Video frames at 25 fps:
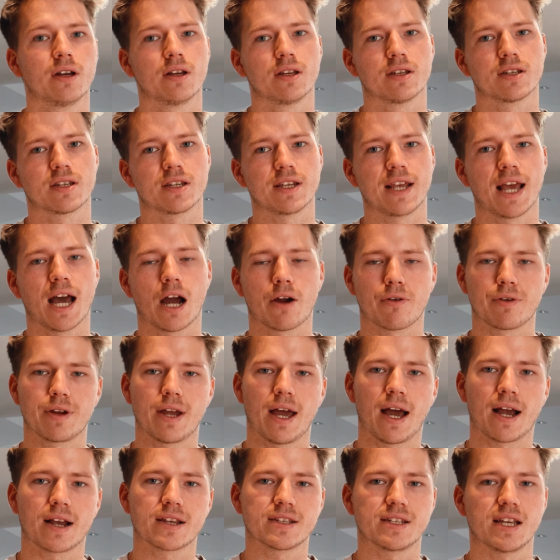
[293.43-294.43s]
see how it
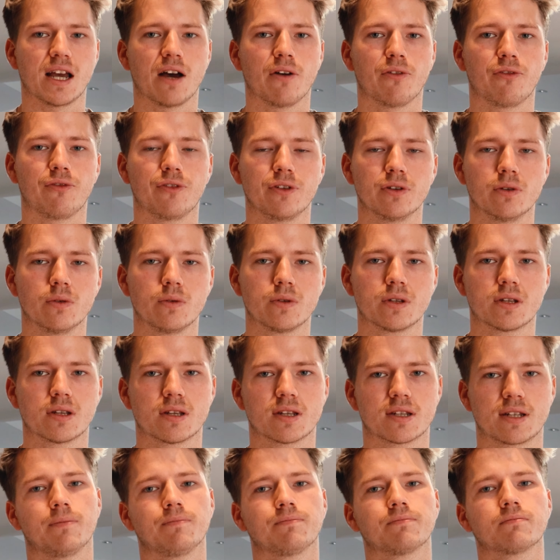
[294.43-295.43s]
reacts, see how it
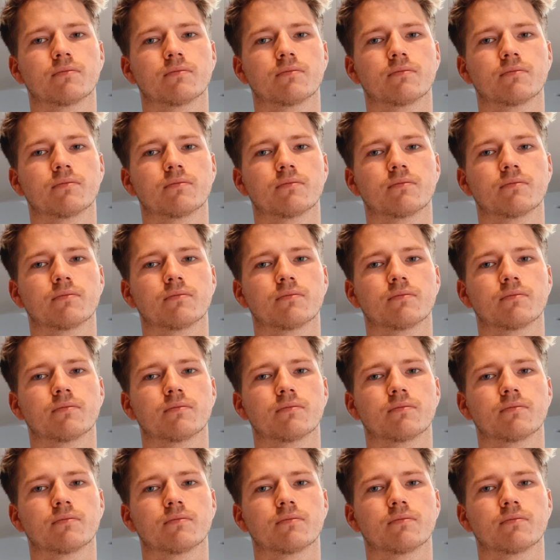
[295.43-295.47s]
feels.